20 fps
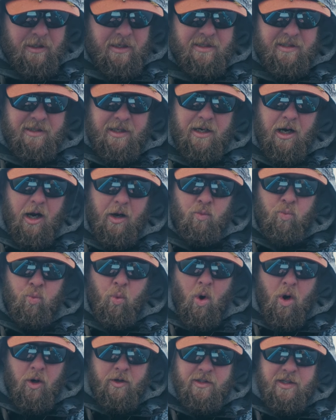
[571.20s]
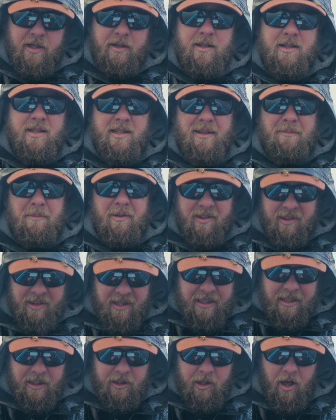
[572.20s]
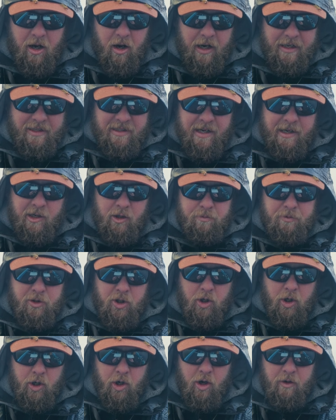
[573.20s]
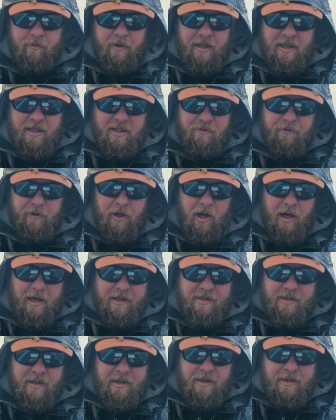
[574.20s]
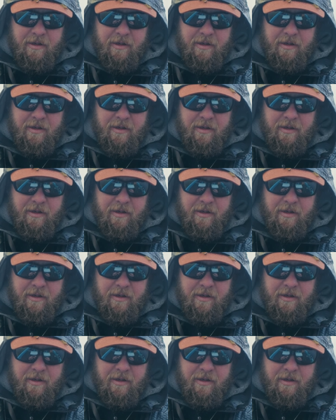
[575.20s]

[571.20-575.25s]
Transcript: is that I want some thicker line to help turn over these flies.